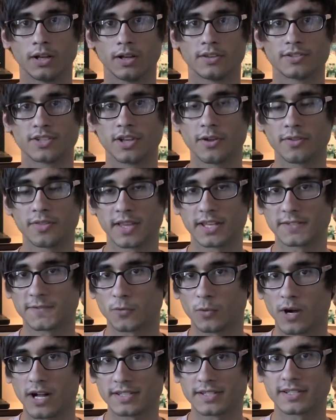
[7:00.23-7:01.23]
So thanks
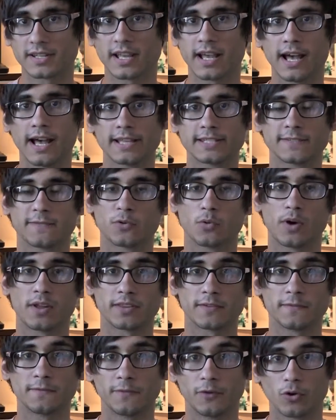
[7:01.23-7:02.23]
for watching, guys. If you want
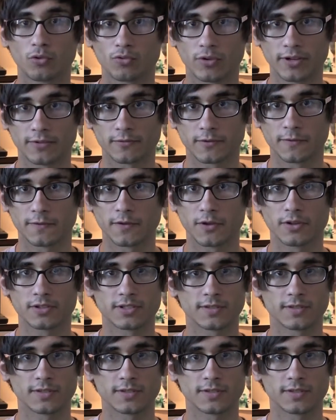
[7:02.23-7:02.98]
the full written review,